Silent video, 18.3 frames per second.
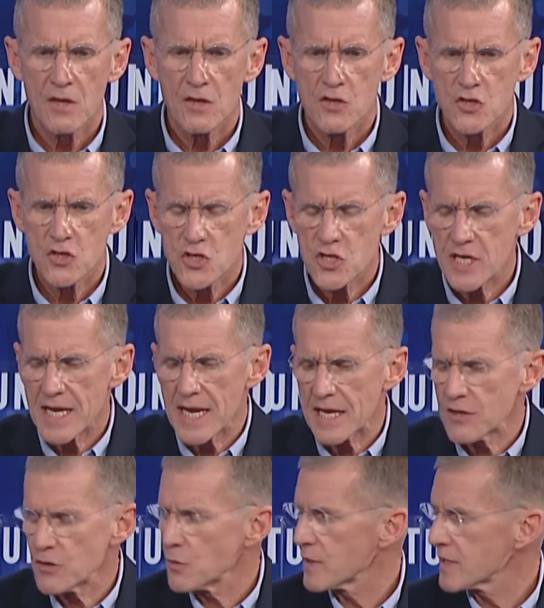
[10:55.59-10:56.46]
She
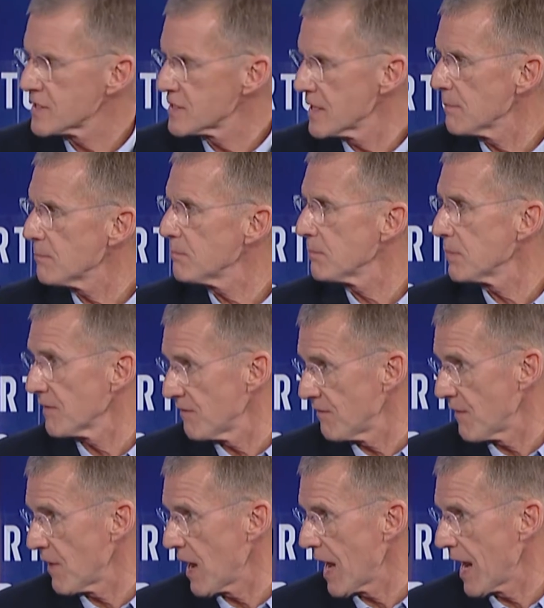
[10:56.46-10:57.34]
had to
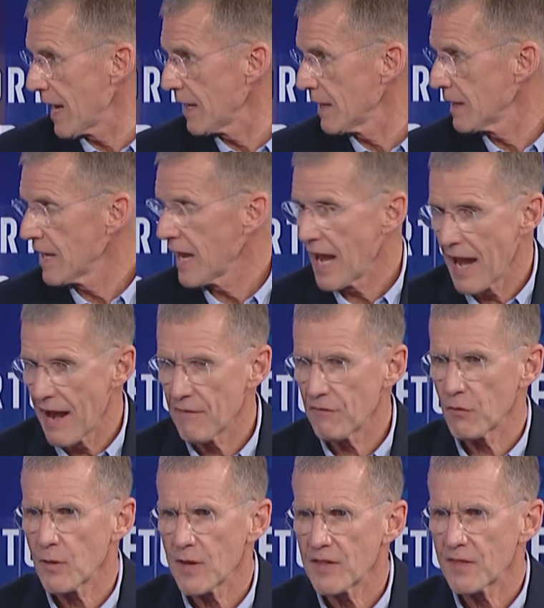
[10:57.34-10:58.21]
exemplify
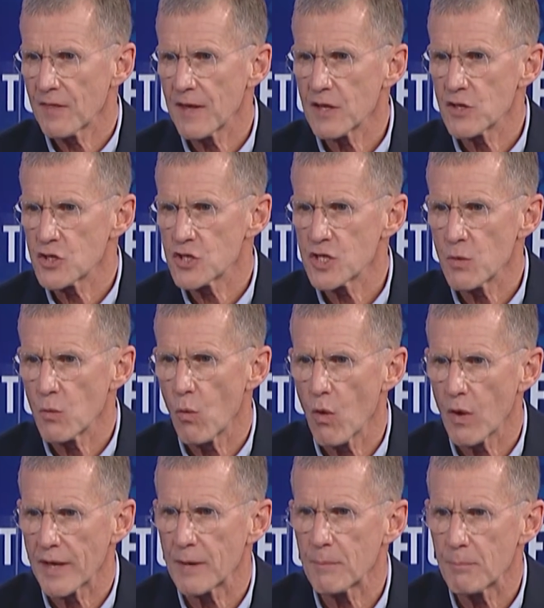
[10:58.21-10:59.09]
everything she
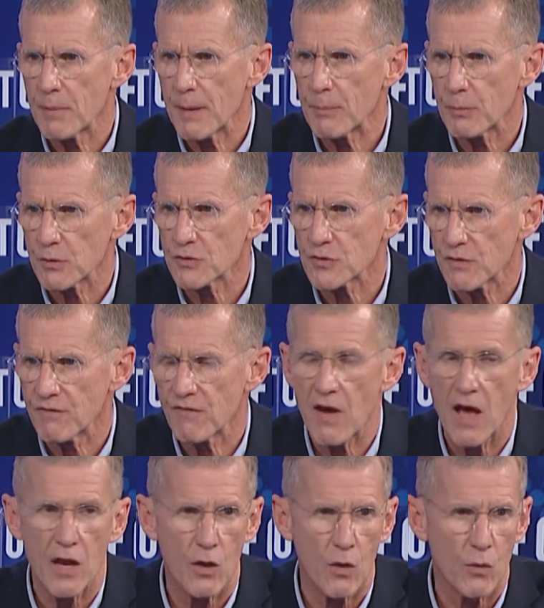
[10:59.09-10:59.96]
wanted people to
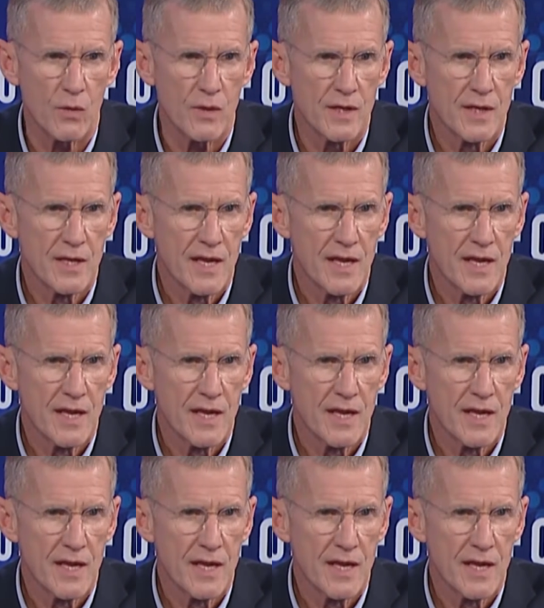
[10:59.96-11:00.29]
follow.